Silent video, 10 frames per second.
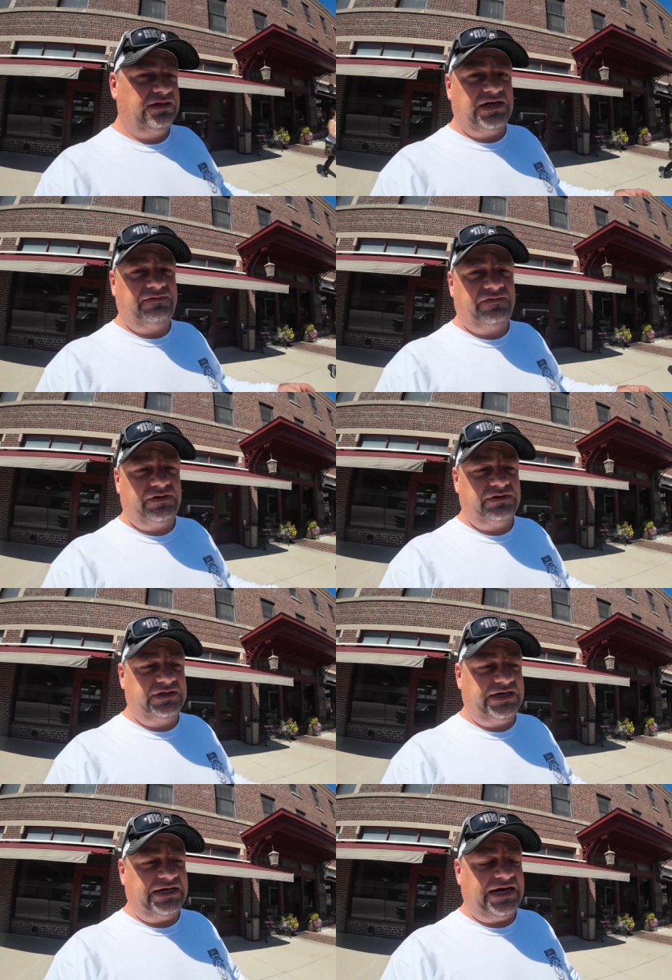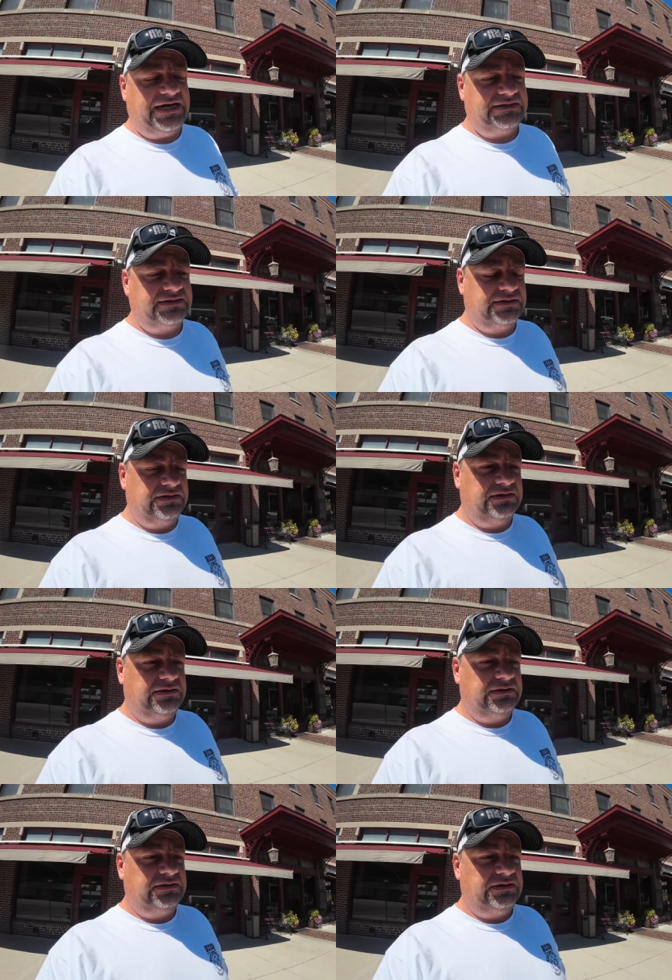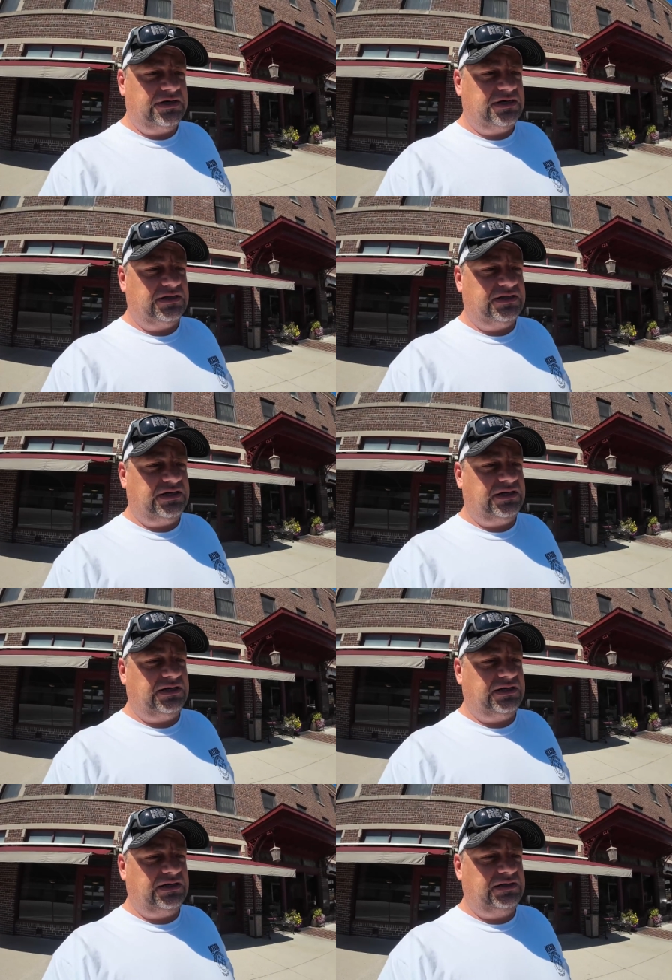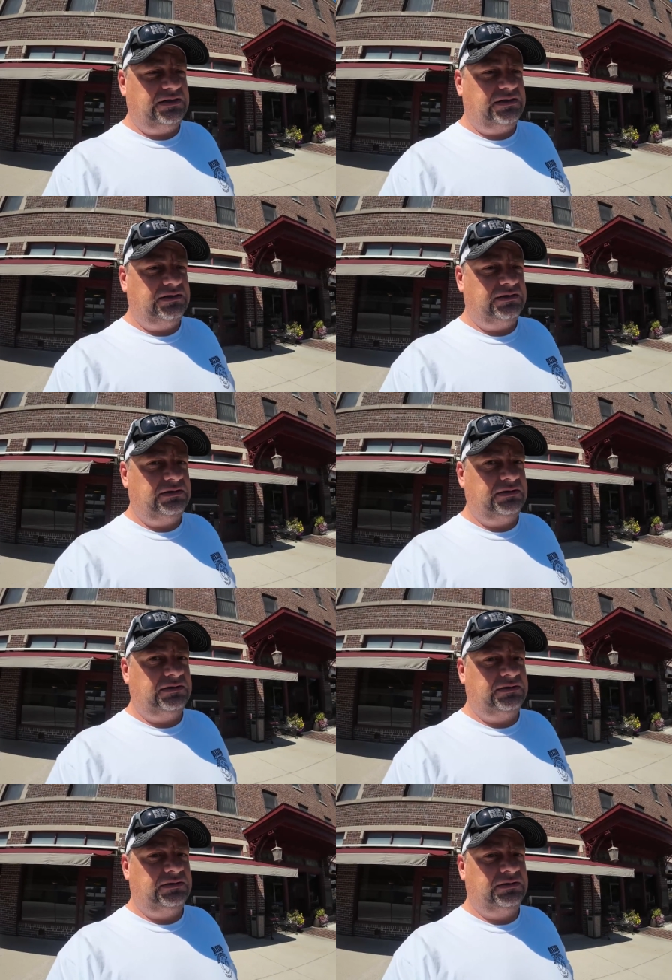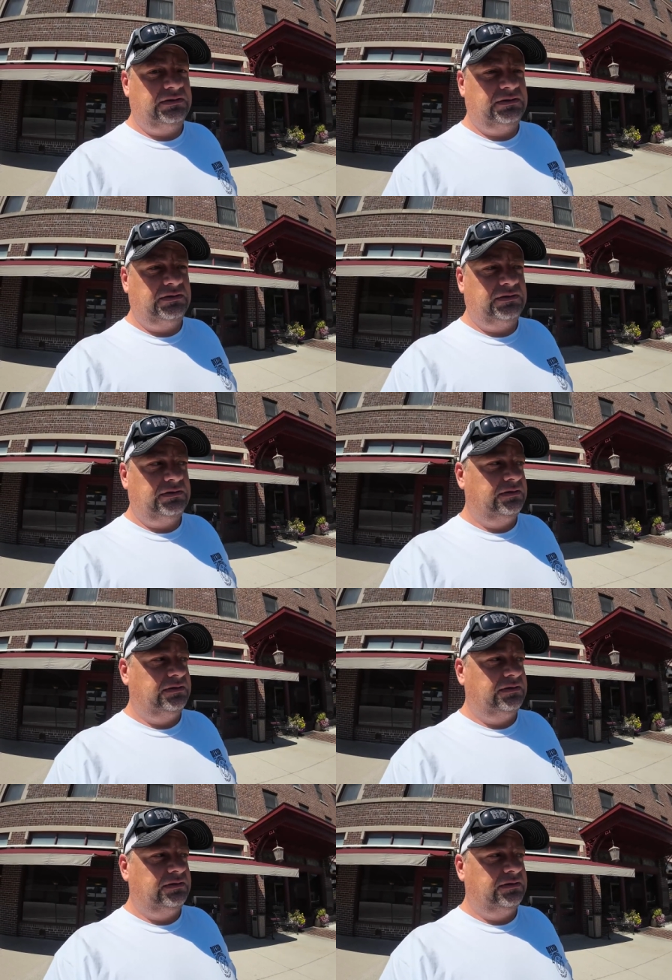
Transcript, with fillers: Thedford to get gas, and then oh,